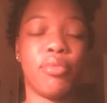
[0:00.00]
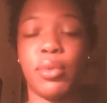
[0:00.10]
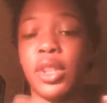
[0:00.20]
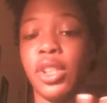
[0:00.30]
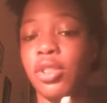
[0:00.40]

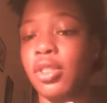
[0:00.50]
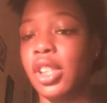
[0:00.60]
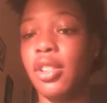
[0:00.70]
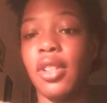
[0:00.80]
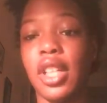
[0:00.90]
racial
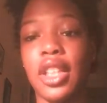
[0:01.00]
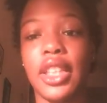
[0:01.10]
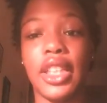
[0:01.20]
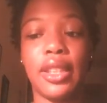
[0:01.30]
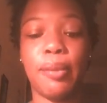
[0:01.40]

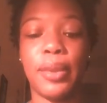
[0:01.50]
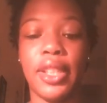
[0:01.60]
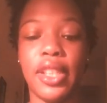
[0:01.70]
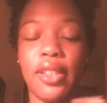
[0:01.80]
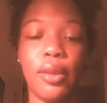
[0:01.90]
inequality, it could
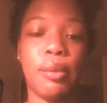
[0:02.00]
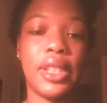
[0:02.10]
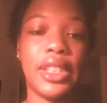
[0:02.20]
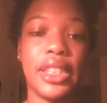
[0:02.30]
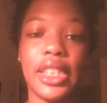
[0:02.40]
be
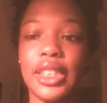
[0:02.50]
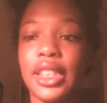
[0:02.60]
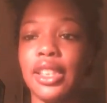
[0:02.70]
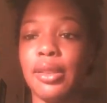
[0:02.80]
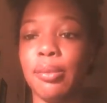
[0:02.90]
homelessness,
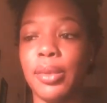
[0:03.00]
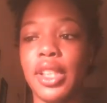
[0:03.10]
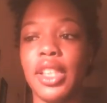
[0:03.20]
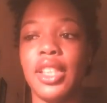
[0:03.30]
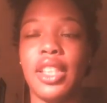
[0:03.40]
it can
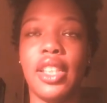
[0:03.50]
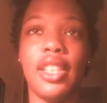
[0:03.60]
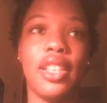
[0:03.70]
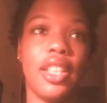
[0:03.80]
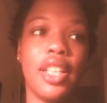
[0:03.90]
be
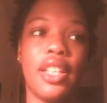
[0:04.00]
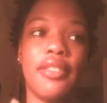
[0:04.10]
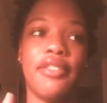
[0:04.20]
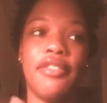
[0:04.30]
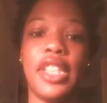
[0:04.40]

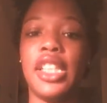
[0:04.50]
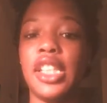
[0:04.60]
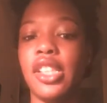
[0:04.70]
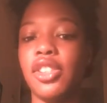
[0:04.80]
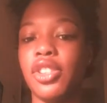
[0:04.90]

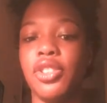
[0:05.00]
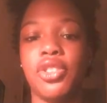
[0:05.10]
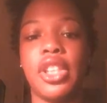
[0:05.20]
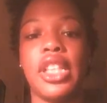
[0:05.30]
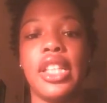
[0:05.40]
feeding
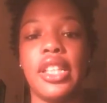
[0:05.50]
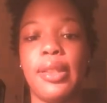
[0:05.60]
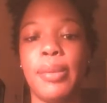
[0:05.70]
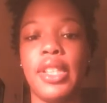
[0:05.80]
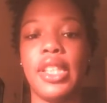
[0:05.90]
children, it
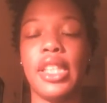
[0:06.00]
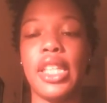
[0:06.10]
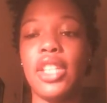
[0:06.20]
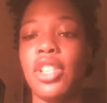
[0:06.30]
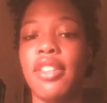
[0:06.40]
could
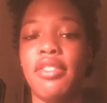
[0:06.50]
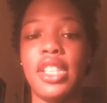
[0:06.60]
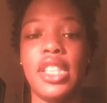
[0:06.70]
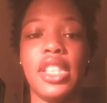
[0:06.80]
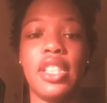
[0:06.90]
be HIV
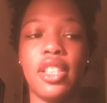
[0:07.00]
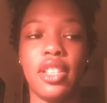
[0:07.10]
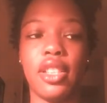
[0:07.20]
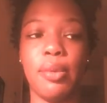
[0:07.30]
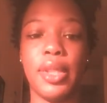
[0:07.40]
in the
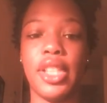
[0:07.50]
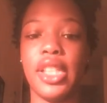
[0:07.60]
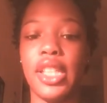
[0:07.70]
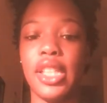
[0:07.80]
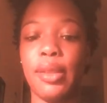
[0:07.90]

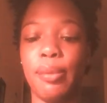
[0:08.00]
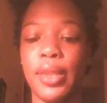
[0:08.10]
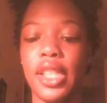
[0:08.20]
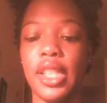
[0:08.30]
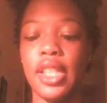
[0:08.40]
community, it could
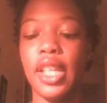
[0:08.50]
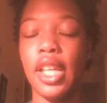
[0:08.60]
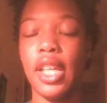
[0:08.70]
be